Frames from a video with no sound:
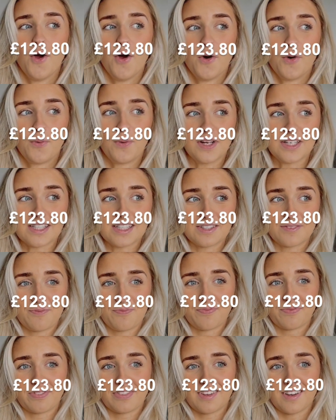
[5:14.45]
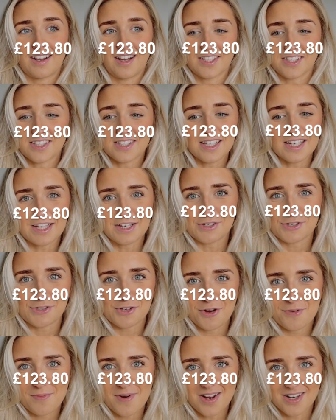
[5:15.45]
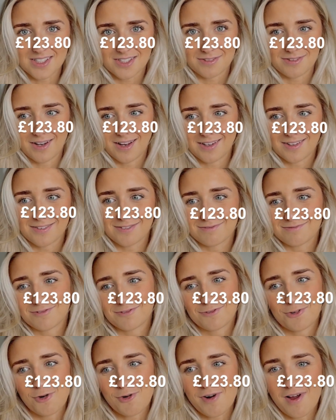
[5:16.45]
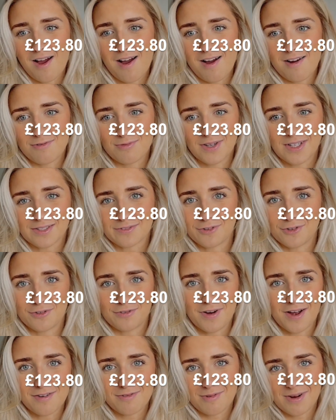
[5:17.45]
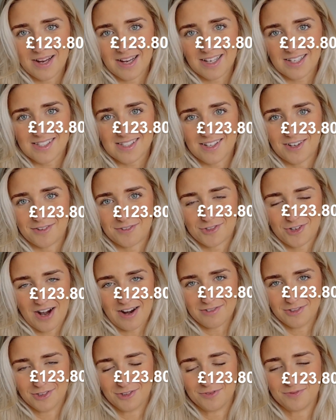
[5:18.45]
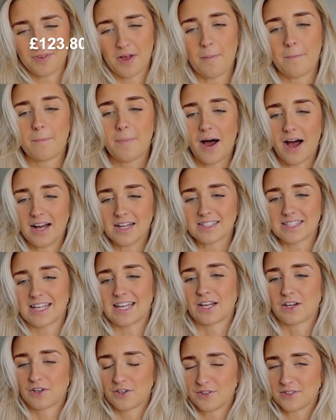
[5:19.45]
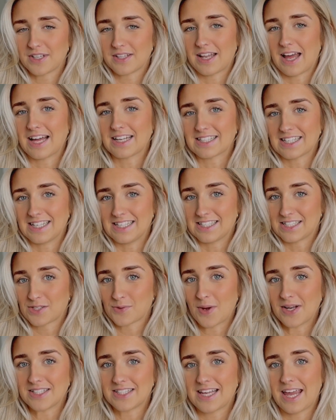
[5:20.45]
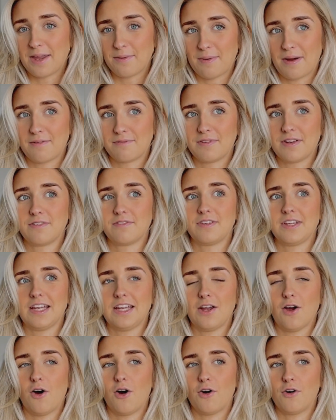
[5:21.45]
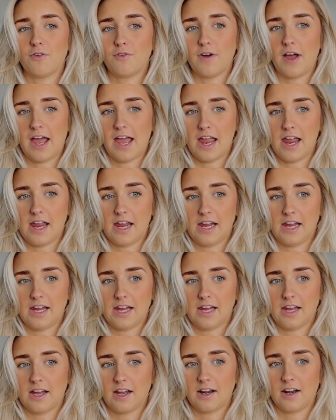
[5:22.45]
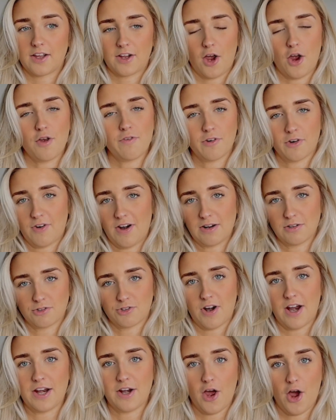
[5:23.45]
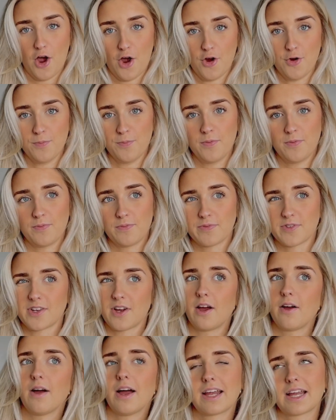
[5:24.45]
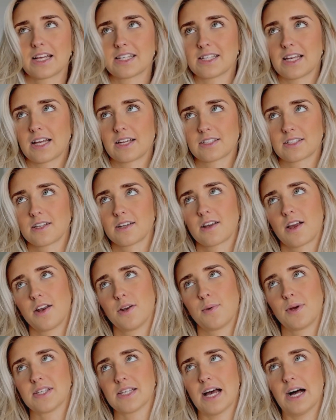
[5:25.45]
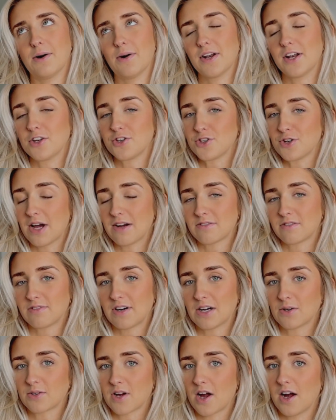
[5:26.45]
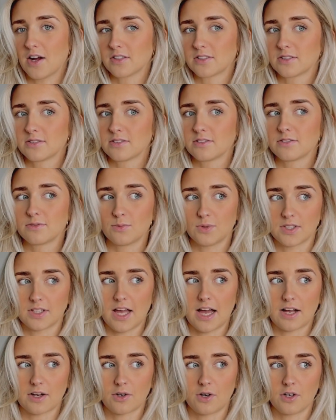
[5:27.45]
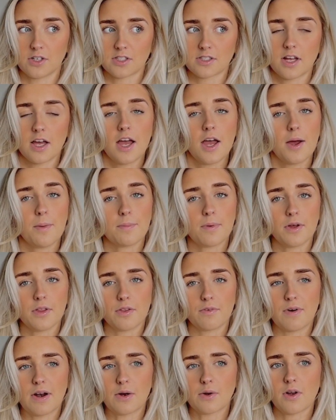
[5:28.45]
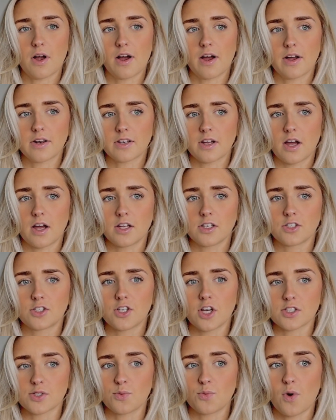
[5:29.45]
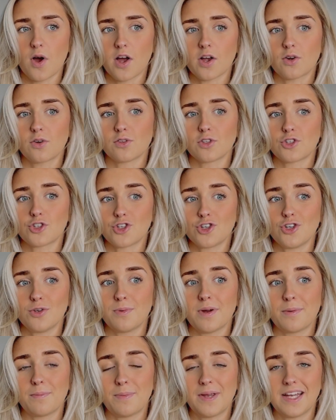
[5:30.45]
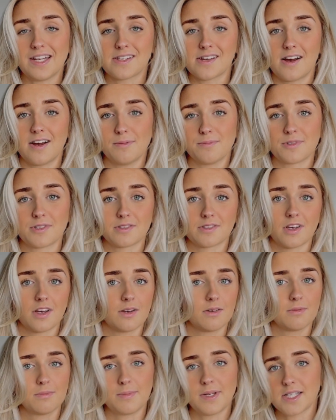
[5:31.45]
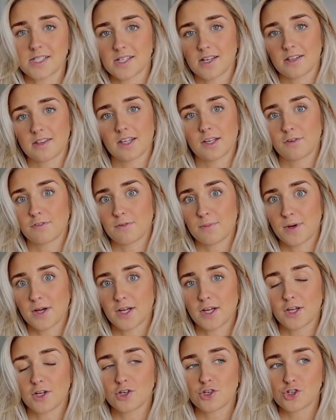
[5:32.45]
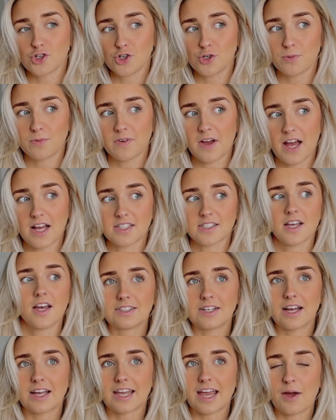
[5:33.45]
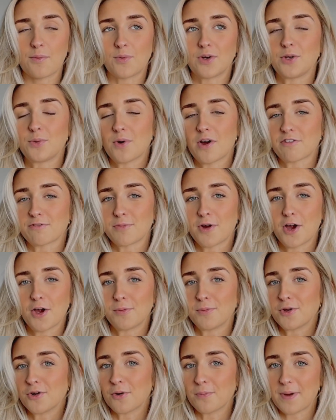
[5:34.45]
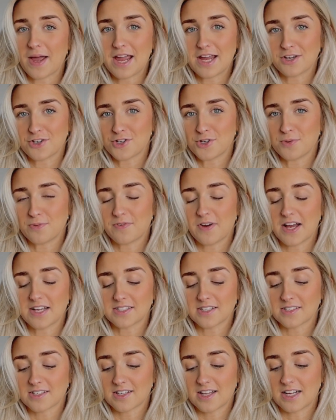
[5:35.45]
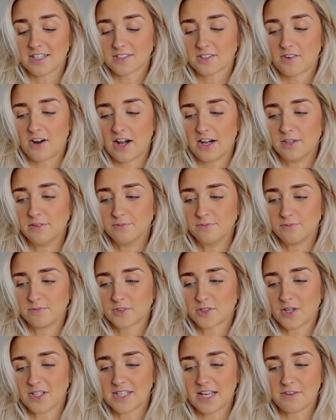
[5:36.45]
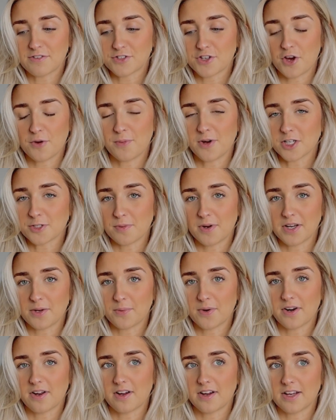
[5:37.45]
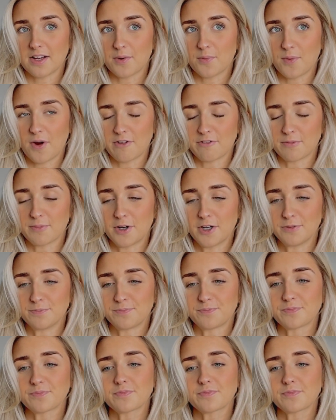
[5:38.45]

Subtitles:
which I just think is so much for like 4.5 weeks, 4 or 5 weeks of travel. But included in that is £28.50 of a like overground train home. So I guess that kind of weighs out. And I do have a rail card with that cost, but the rail card doesn't work on the tube at peak times, so it means nothing for my tube fares. Again, when you work from home, you're not paying tube fares, so that's great. So I save so much money when I work from home.